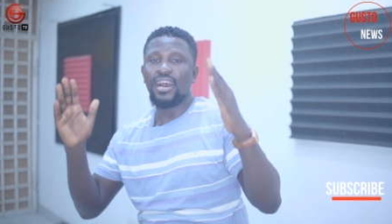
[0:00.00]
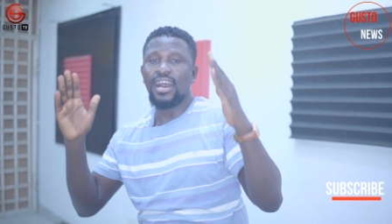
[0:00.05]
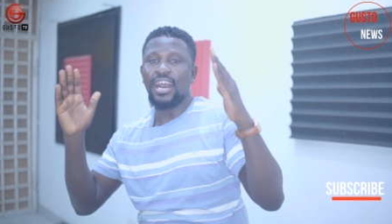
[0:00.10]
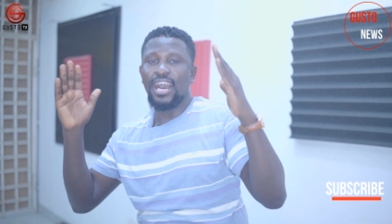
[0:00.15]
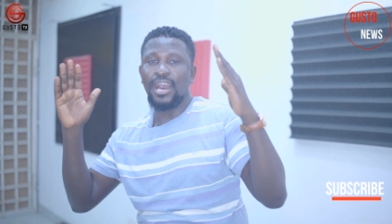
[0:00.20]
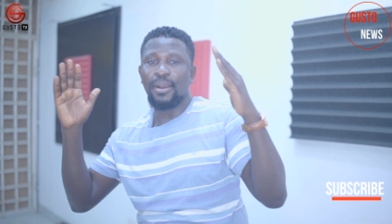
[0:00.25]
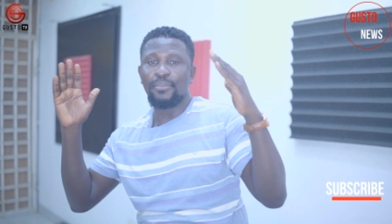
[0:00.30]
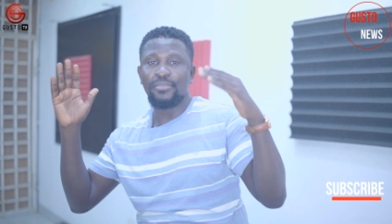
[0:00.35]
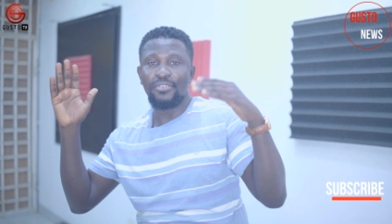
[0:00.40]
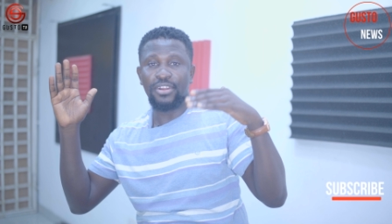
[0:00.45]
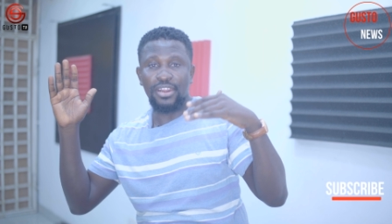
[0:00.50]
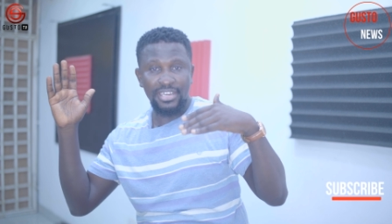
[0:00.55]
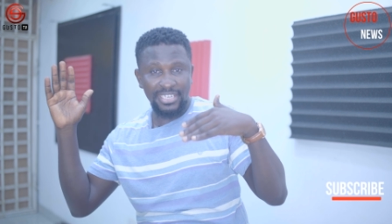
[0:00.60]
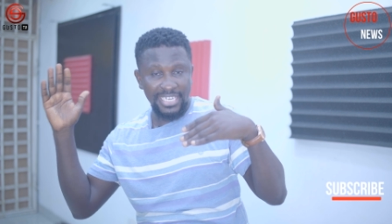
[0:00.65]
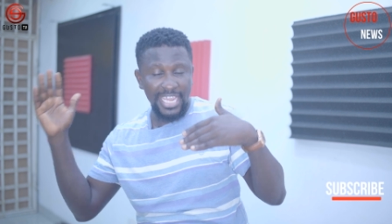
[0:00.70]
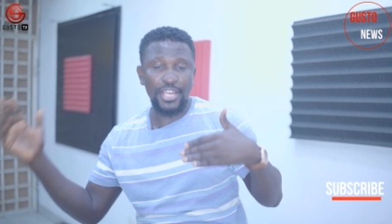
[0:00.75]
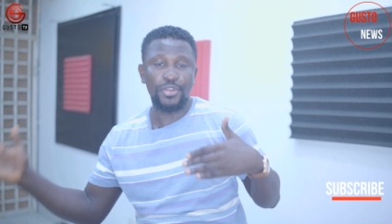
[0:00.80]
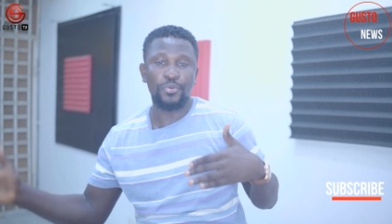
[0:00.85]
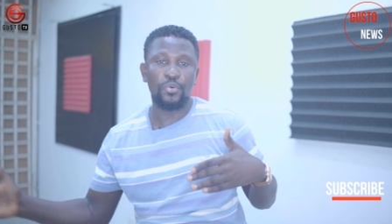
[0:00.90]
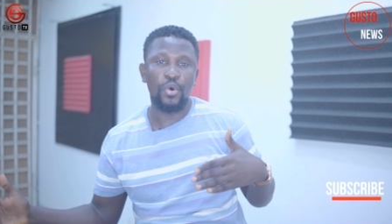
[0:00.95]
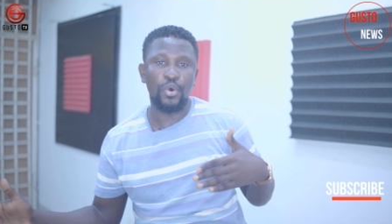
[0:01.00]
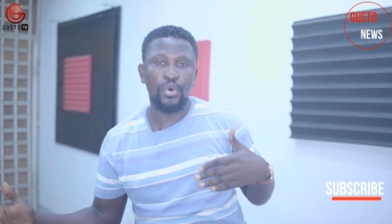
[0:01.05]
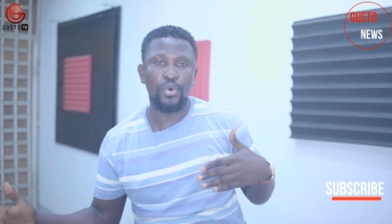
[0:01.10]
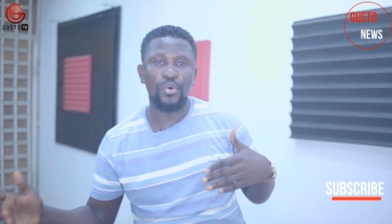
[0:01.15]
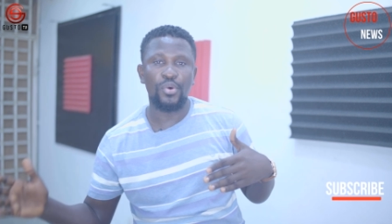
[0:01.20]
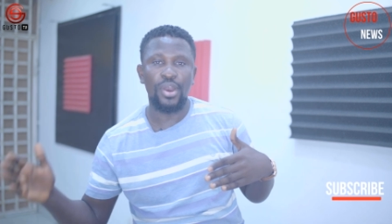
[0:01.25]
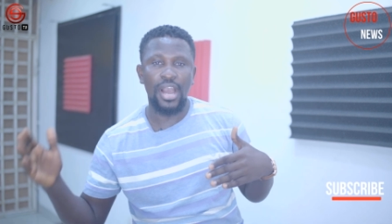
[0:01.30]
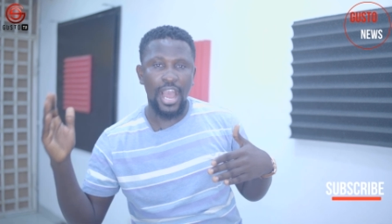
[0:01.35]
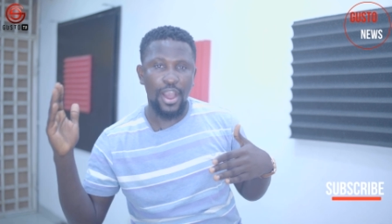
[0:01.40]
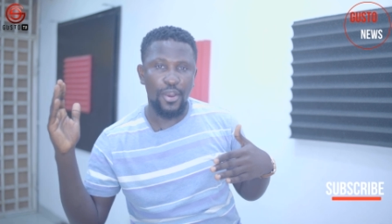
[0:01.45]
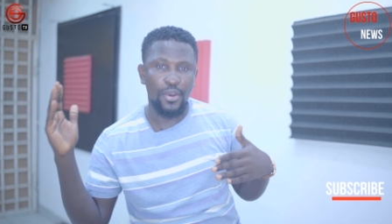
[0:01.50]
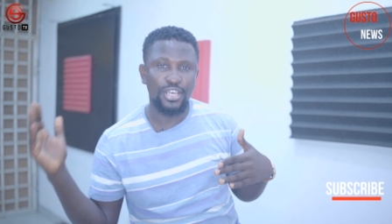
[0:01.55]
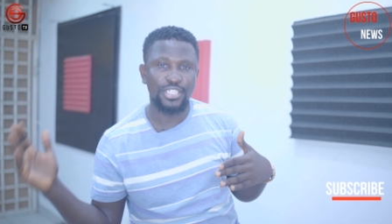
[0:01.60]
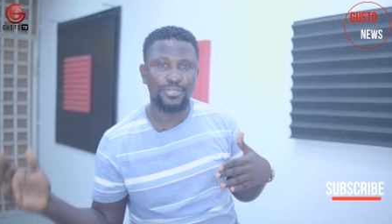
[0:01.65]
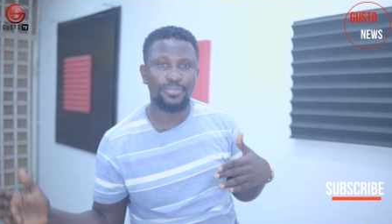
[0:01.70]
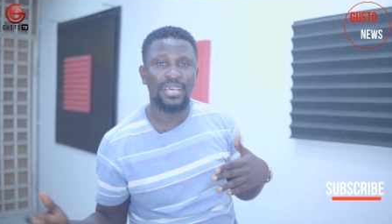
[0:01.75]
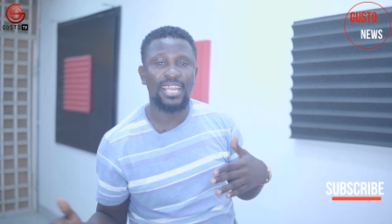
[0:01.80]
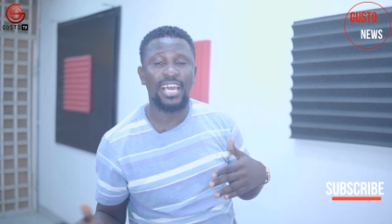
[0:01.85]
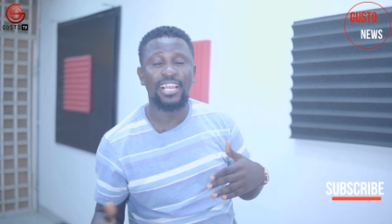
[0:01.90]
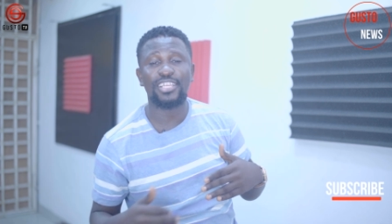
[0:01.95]
um, Ned Nwoko, her
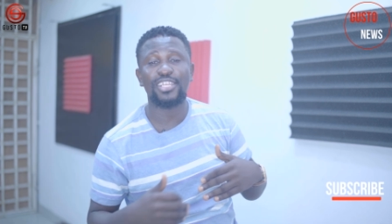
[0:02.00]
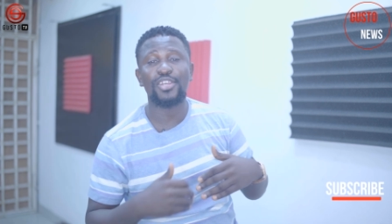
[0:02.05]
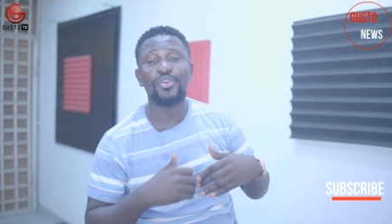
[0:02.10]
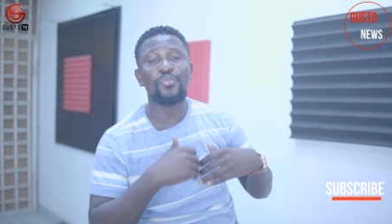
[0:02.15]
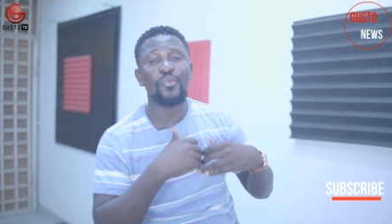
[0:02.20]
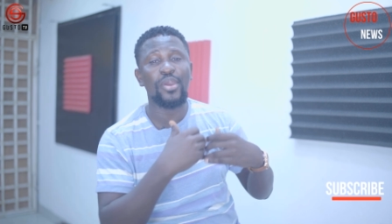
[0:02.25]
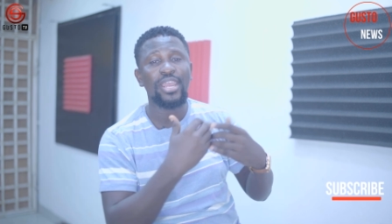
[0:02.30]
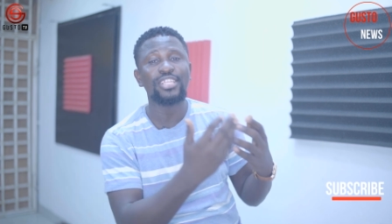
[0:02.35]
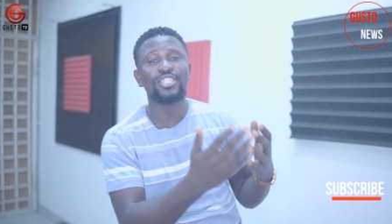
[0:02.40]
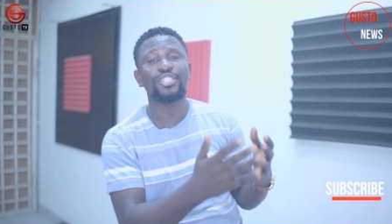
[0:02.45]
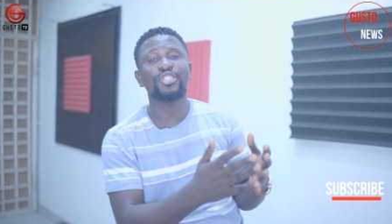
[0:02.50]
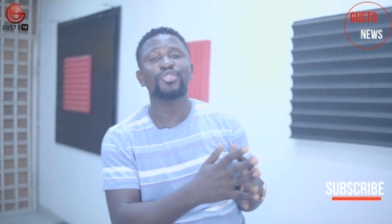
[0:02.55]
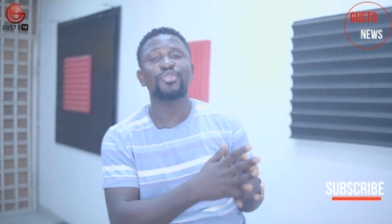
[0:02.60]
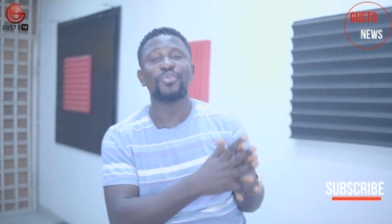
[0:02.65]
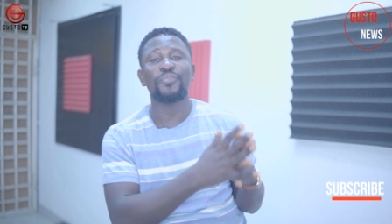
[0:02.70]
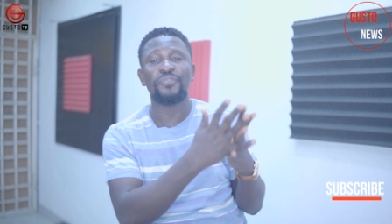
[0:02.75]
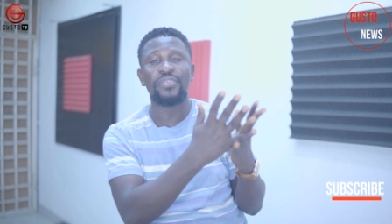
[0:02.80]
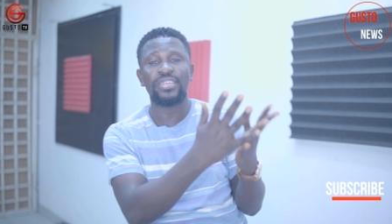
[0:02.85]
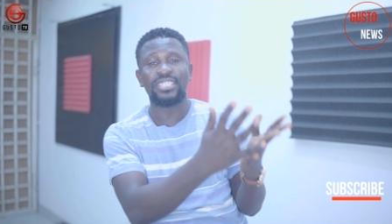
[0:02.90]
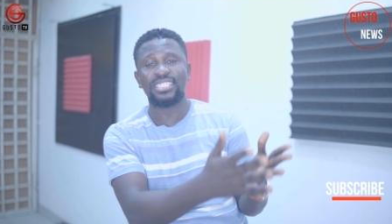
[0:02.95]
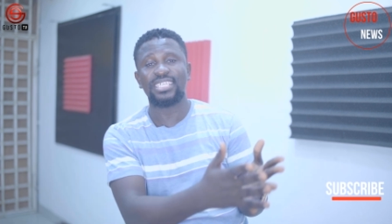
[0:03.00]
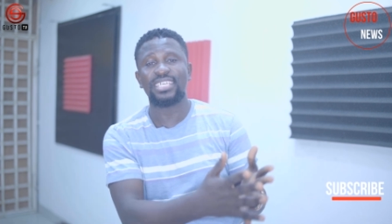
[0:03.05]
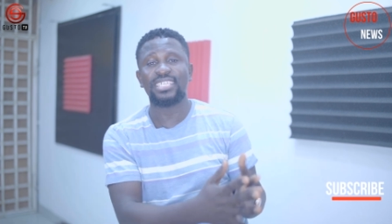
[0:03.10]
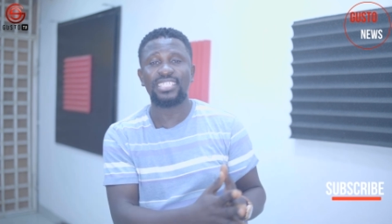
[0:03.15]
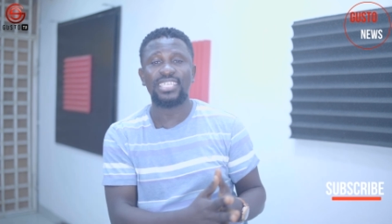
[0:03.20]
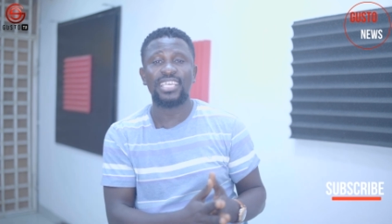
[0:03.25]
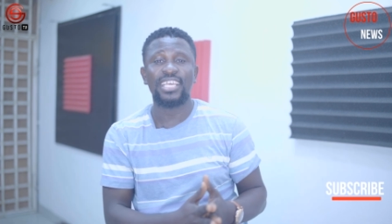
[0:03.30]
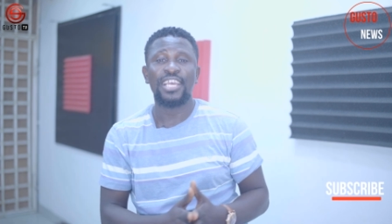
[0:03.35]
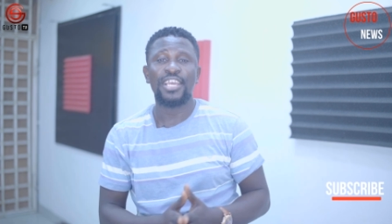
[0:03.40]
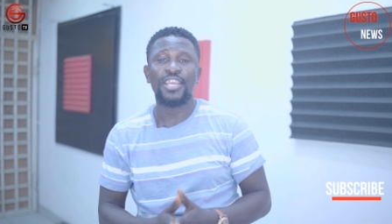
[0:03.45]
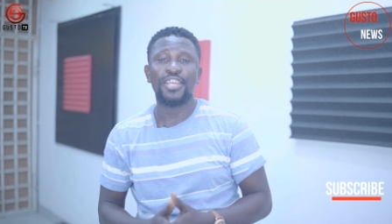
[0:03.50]
husband, actually went to visit,